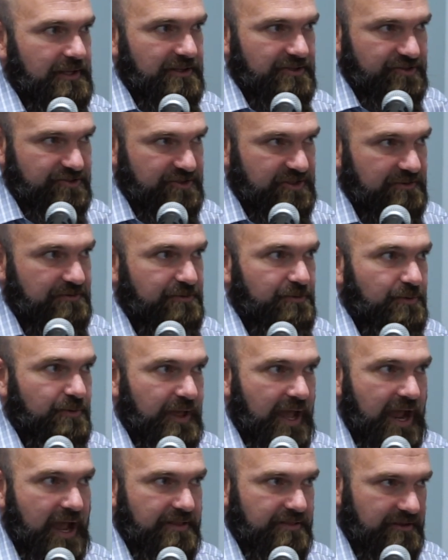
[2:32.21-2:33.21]
Let's sift through
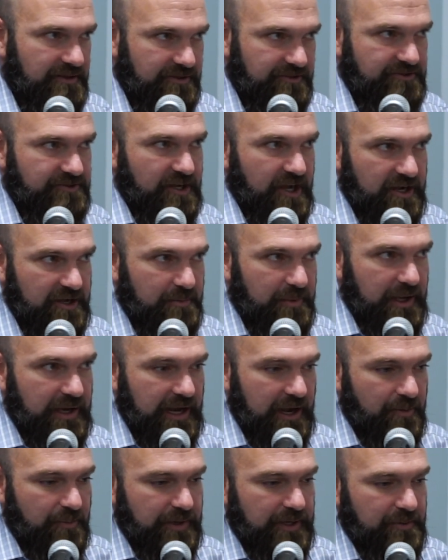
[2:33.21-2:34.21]
that, and then let's talk about
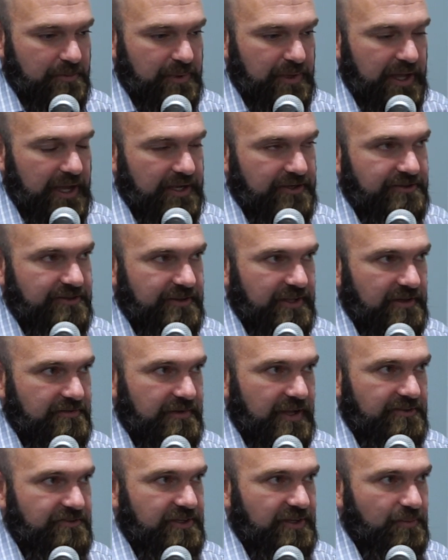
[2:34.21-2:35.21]
how we apply it to the
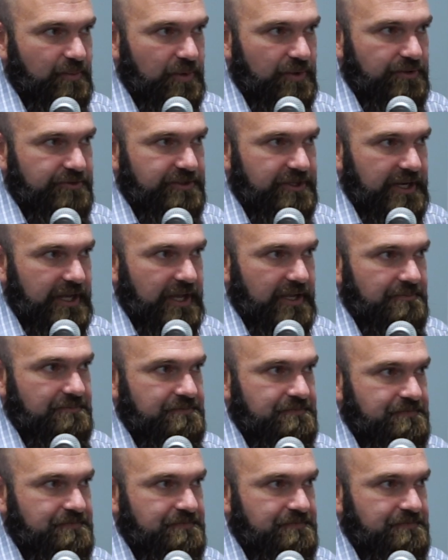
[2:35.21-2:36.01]
investing world today.